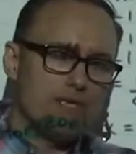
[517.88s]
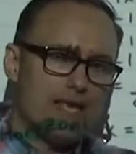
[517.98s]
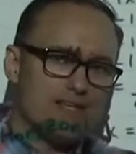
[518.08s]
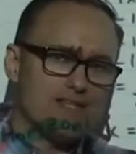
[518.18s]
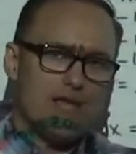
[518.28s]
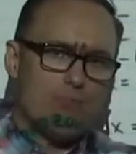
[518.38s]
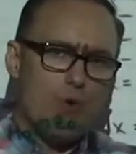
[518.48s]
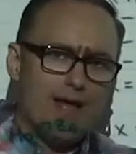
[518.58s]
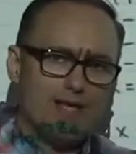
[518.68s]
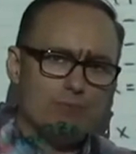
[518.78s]
that same
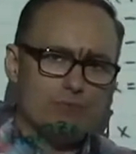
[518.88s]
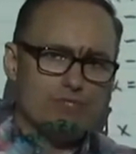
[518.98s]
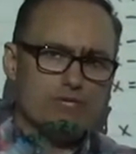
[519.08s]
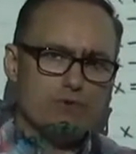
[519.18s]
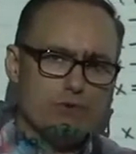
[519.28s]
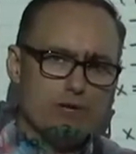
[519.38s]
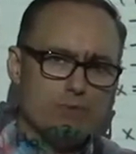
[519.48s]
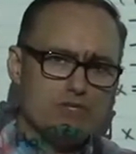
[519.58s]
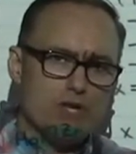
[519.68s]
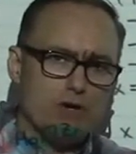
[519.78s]
y equals 0 that
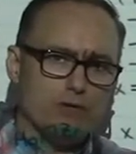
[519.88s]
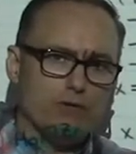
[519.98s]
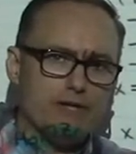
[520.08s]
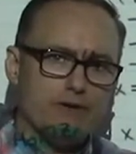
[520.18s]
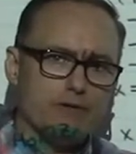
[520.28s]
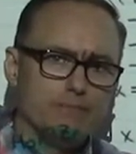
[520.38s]
we saw earlier.